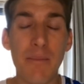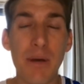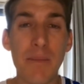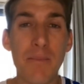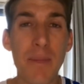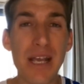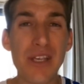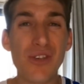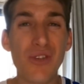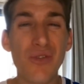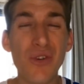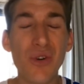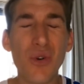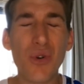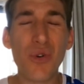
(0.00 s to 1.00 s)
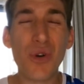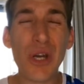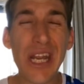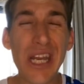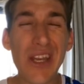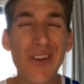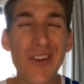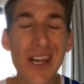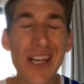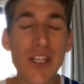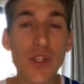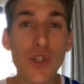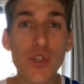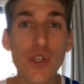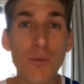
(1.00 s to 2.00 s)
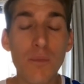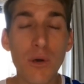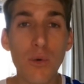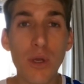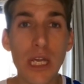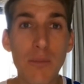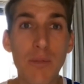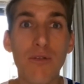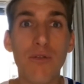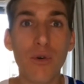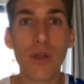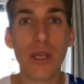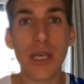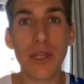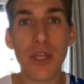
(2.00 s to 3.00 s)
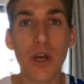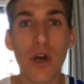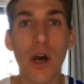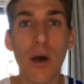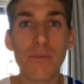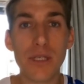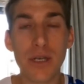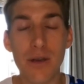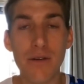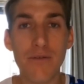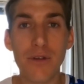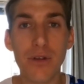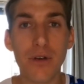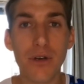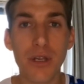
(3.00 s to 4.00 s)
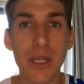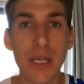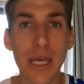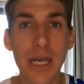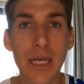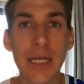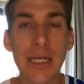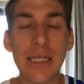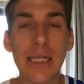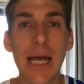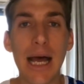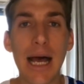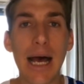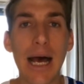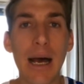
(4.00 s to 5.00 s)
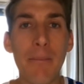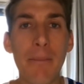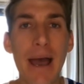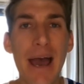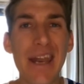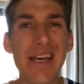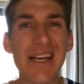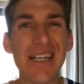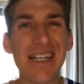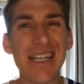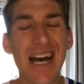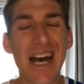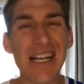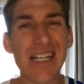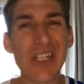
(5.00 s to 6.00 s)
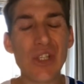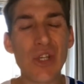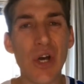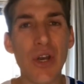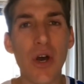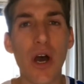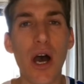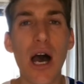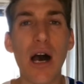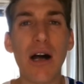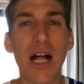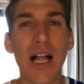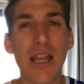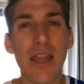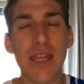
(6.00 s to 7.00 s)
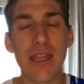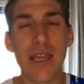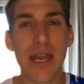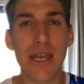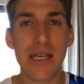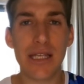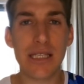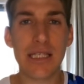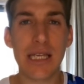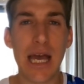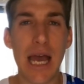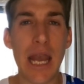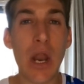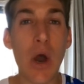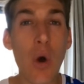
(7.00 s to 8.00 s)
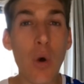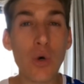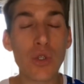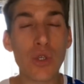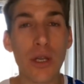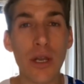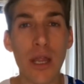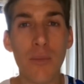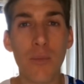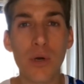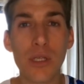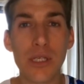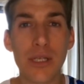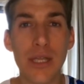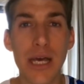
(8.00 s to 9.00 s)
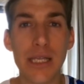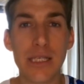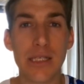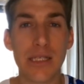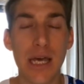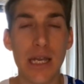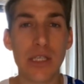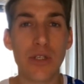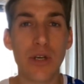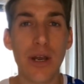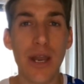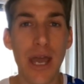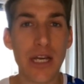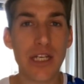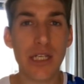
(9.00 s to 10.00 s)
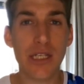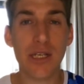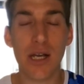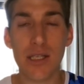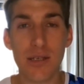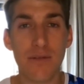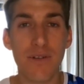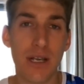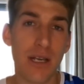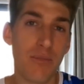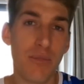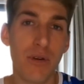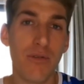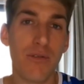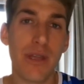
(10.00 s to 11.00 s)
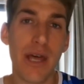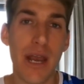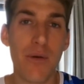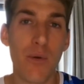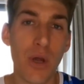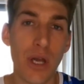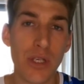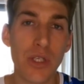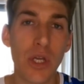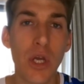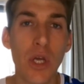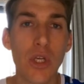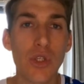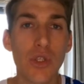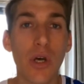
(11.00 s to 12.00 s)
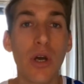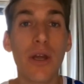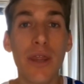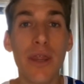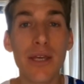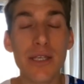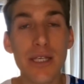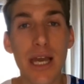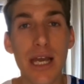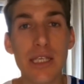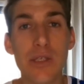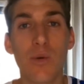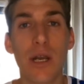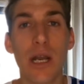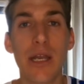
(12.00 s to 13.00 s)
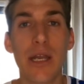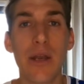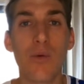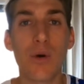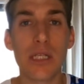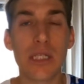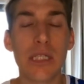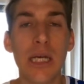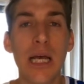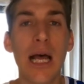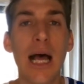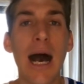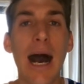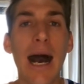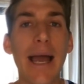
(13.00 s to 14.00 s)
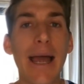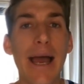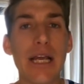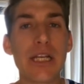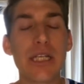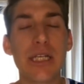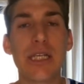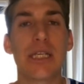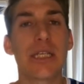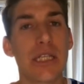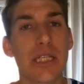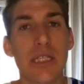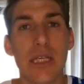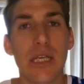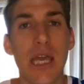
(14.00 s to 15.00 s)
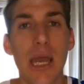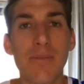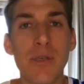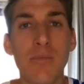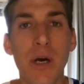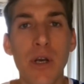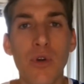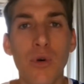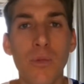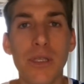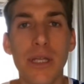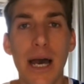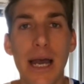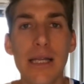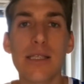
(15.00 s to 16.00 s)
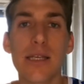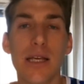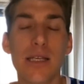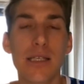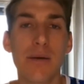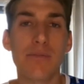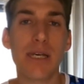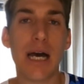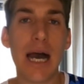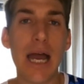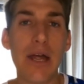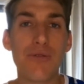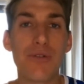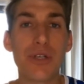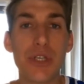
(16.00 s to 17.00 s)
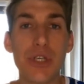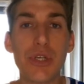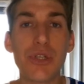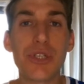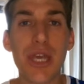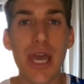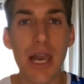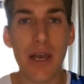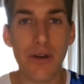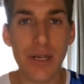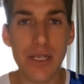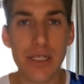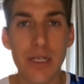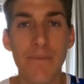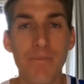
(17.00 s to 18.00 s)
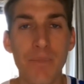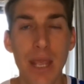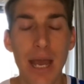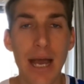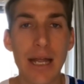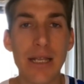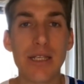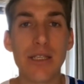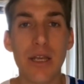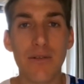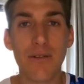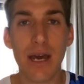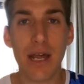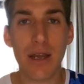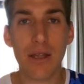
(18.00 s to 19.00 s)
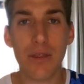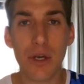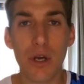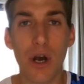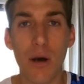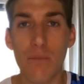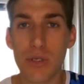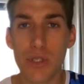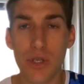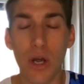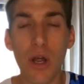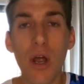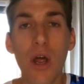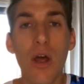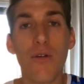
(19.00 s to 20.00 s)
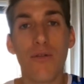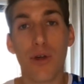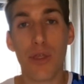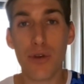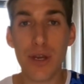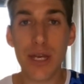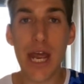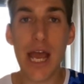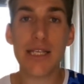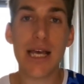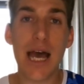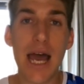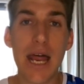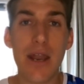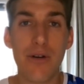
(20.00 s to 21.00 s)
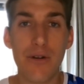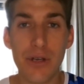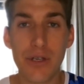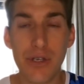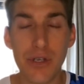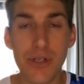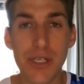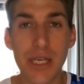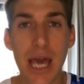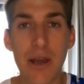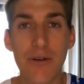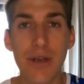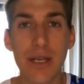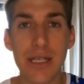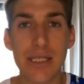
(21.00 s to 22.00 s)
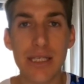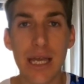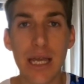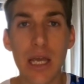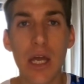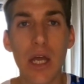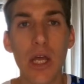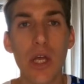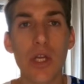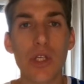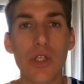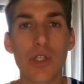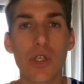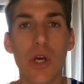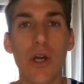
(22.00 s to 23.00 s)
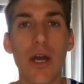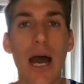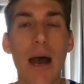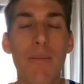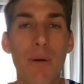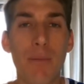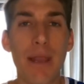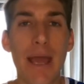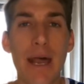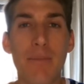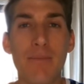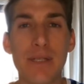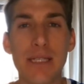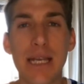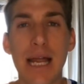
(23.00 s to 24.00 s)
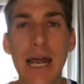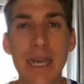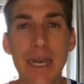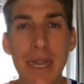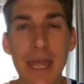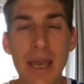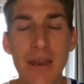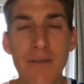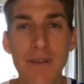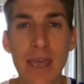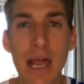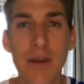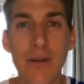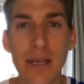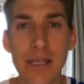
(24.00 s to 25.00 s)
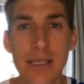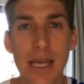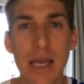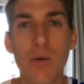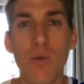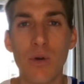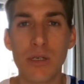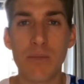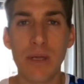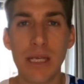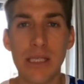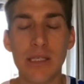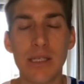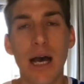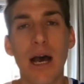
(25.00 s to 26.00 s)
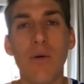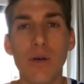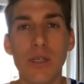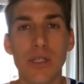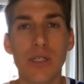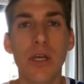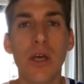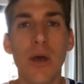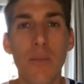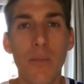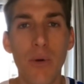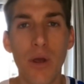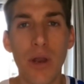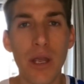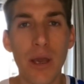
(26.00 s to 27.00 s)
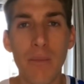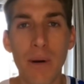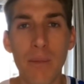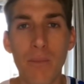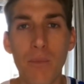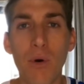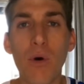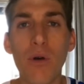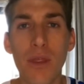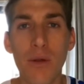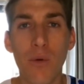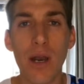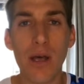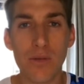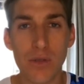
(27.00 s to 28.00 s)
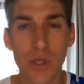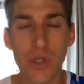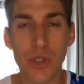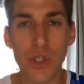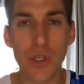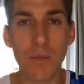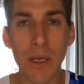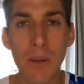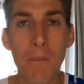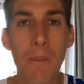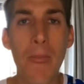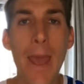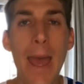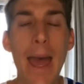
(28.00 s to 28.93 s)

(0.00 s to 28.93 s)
It makes you feel really, really super weak before you get the carbs in and feel good again. And I just don't know how healthy that is. And also another point on that is that it's not actually scientifically proven that it works. So in this case, what I did was I actually just kept to my normal diet, except I had reduced calories instead of cutting out the carbs. So for 3 days, I had a reduced calorie intake. So I probably had a slight negative calorie intake, which means I was burning a bit more than what I was consuming.